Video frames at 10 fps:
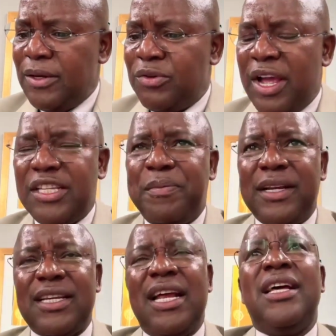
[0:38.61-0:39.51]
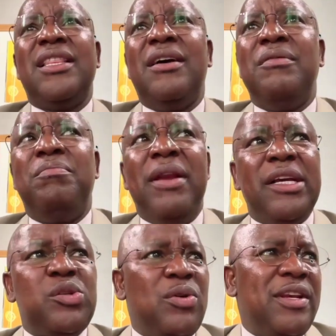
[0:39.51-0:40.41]
Do I expect another
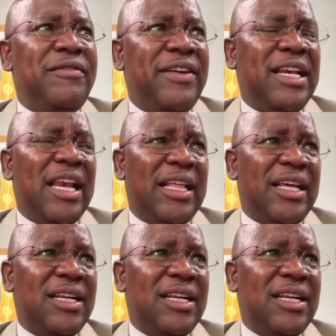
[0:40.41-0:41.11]
Black Swan event like